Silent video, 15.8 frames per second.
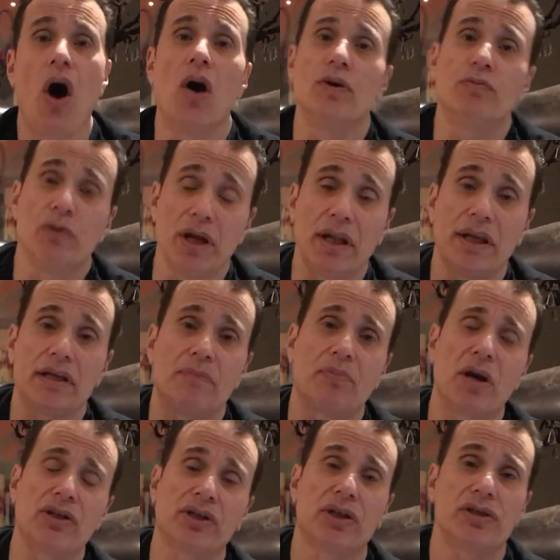Oh, really?
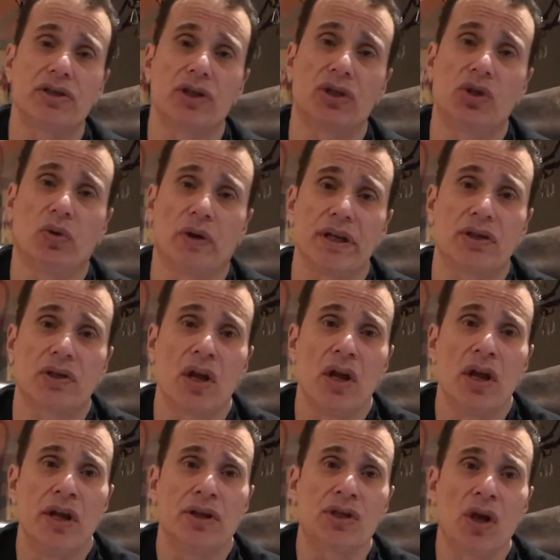Depression is a choice.
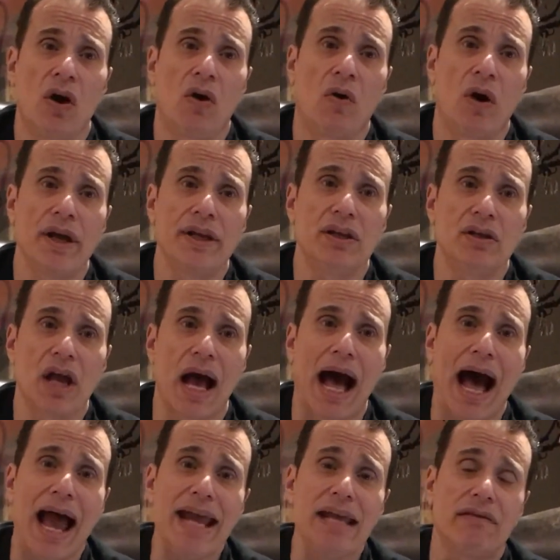So
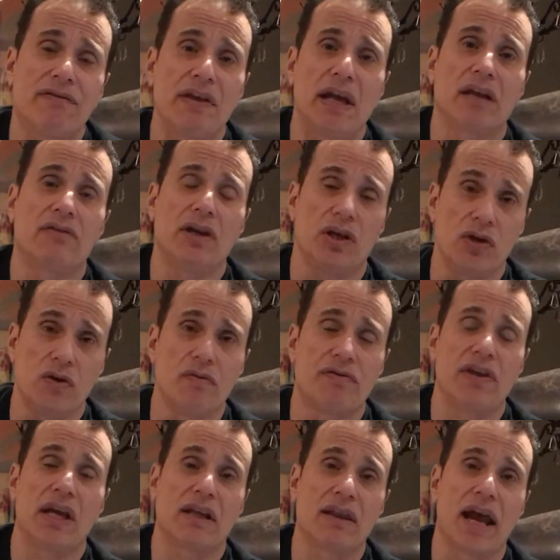I think that you
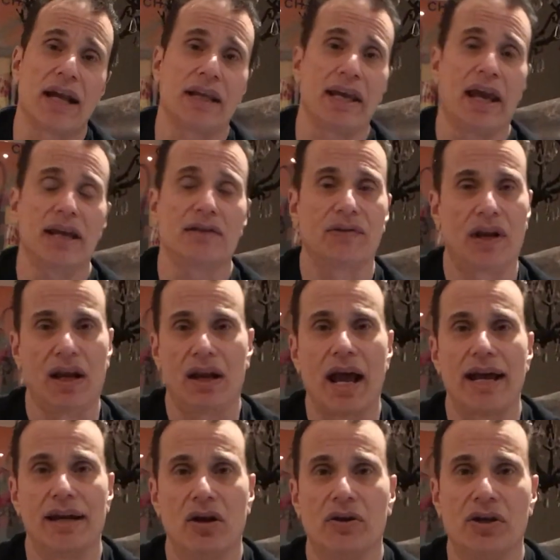think that, Case, and
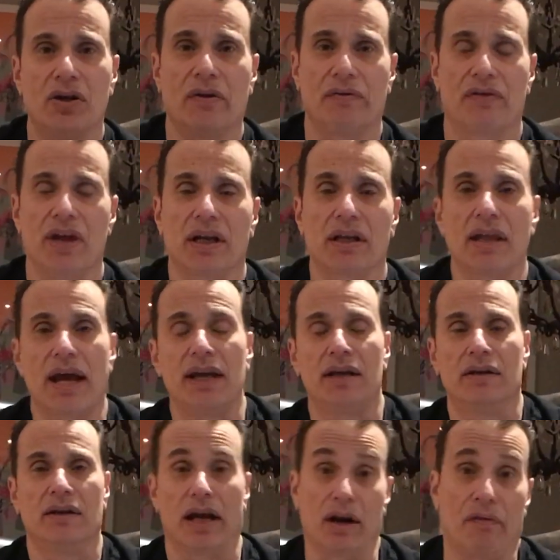I know you don't think that.
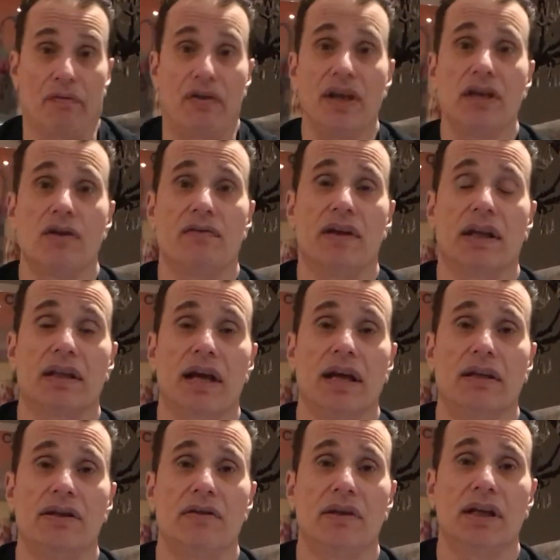I don't think you think
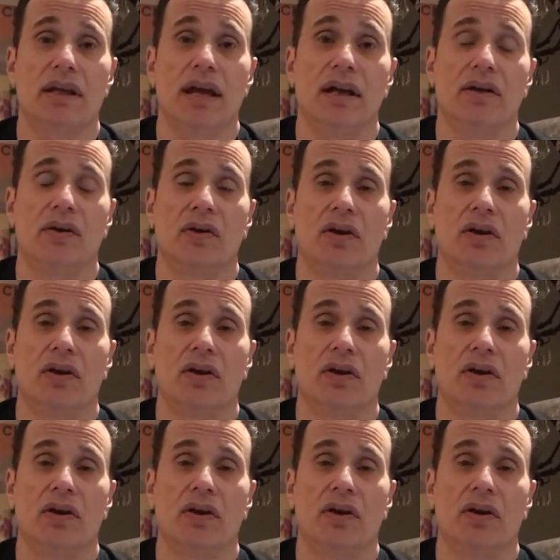that. Do you think that?